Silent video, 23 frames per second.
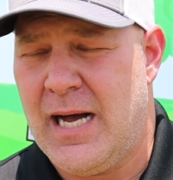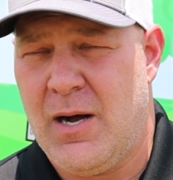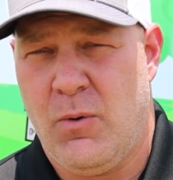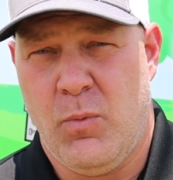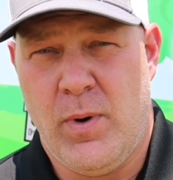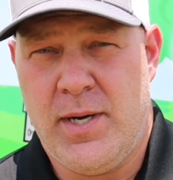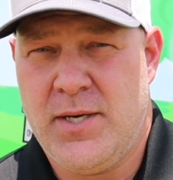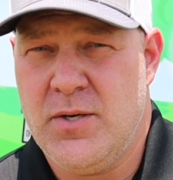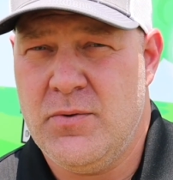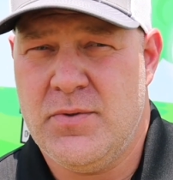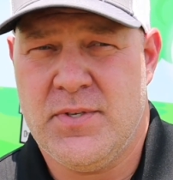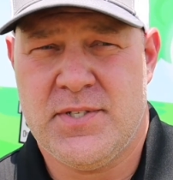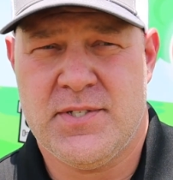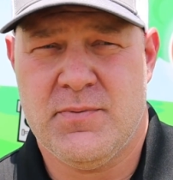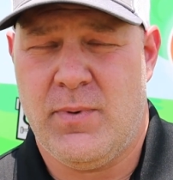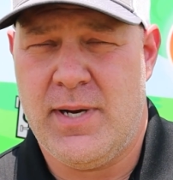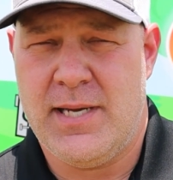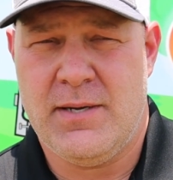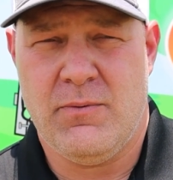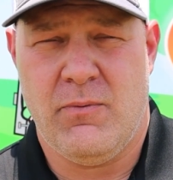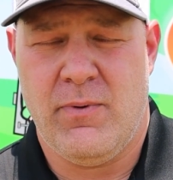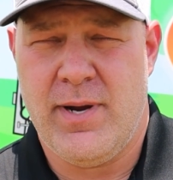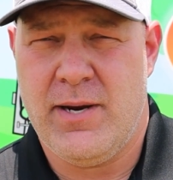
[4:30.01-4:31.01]
We do this.
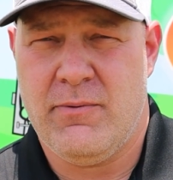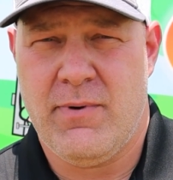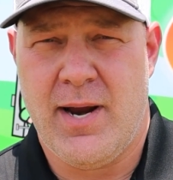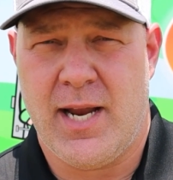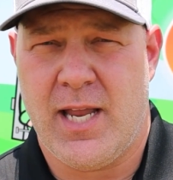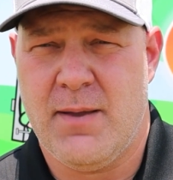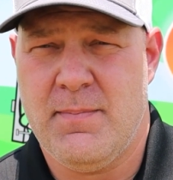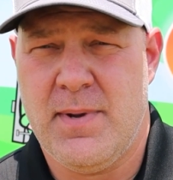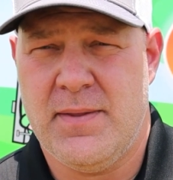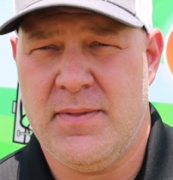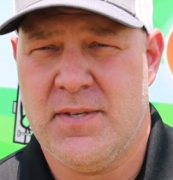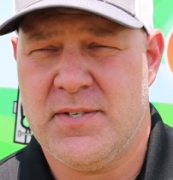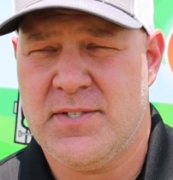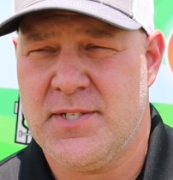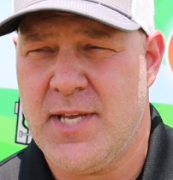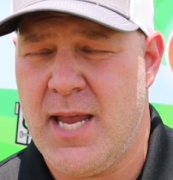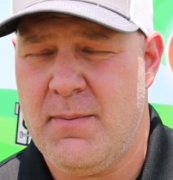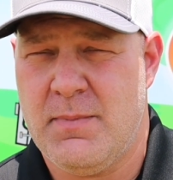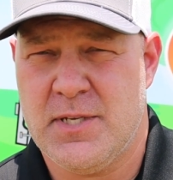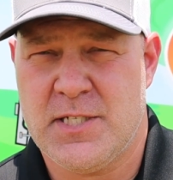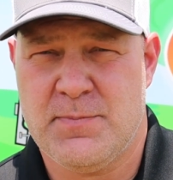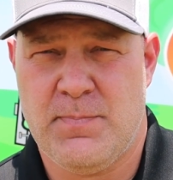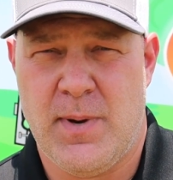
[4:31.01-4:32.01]
We recommend the
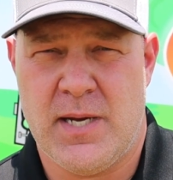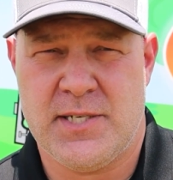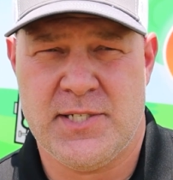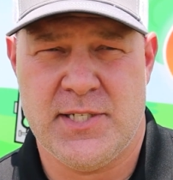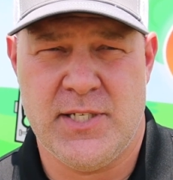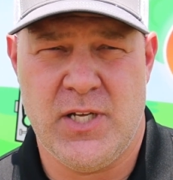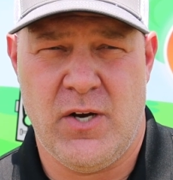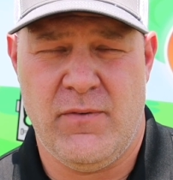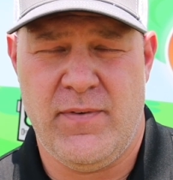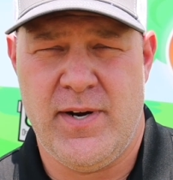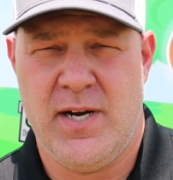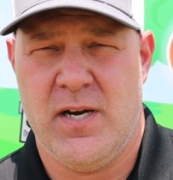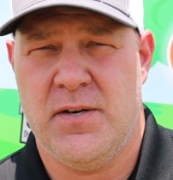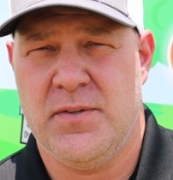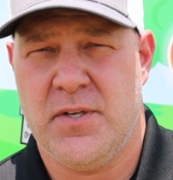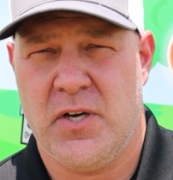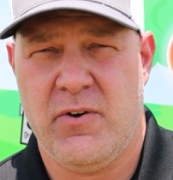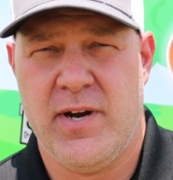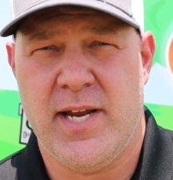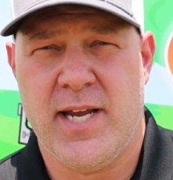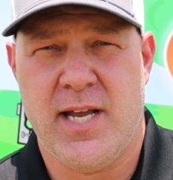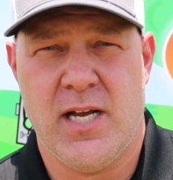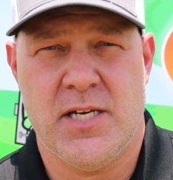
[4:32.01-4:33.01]
same, especially over here in the
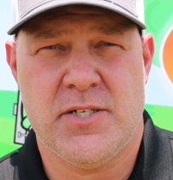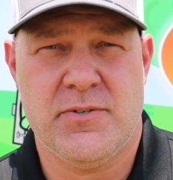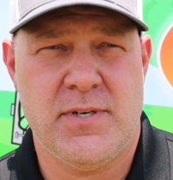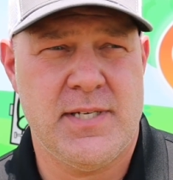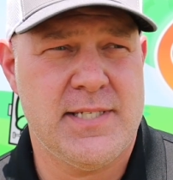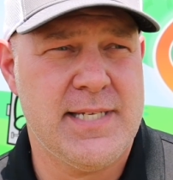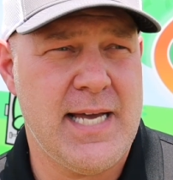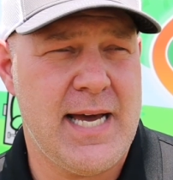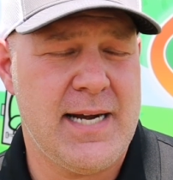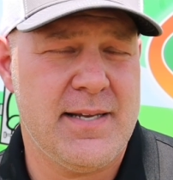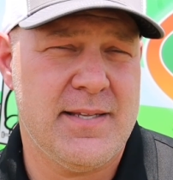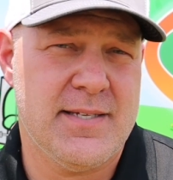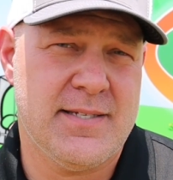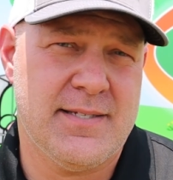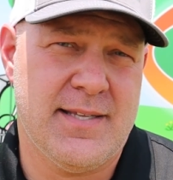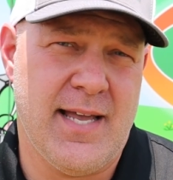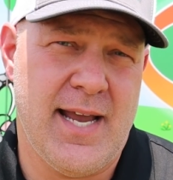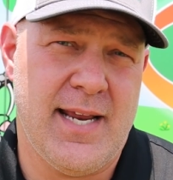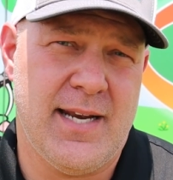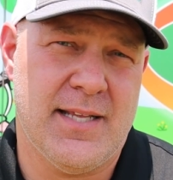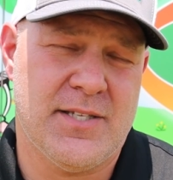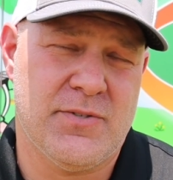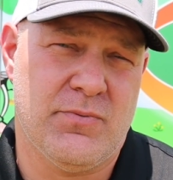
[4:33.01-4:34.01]
green country side of the
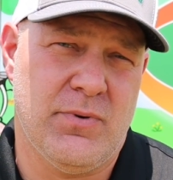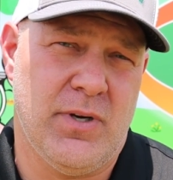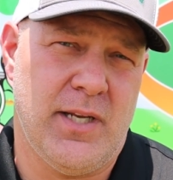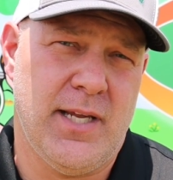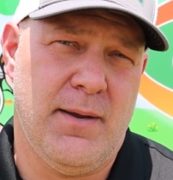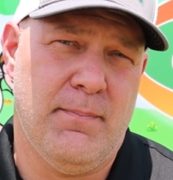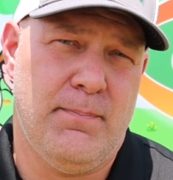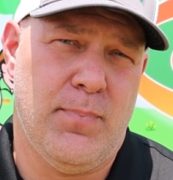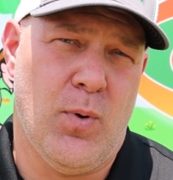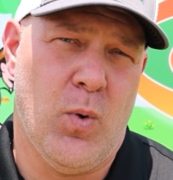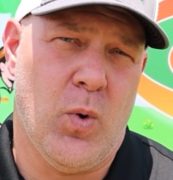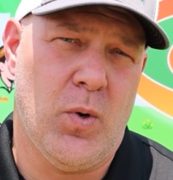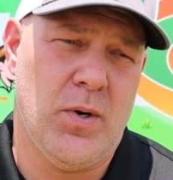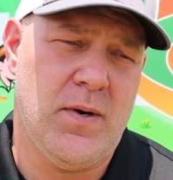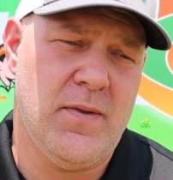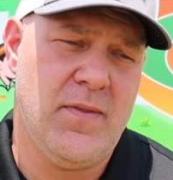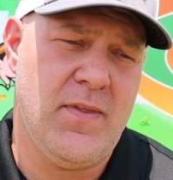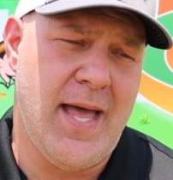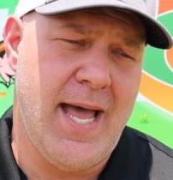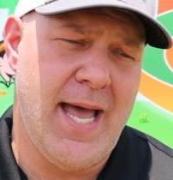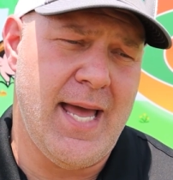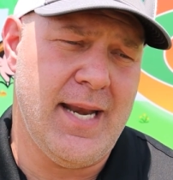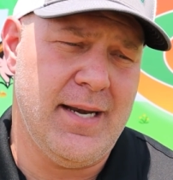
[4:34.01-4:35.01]
state. It's really
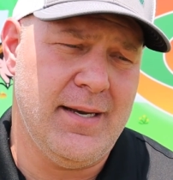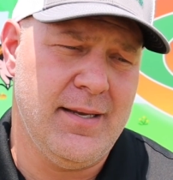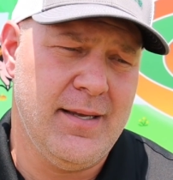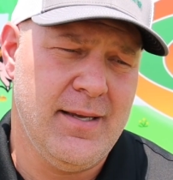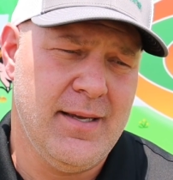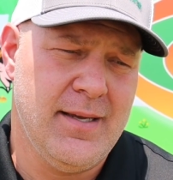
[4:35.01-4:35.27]
important that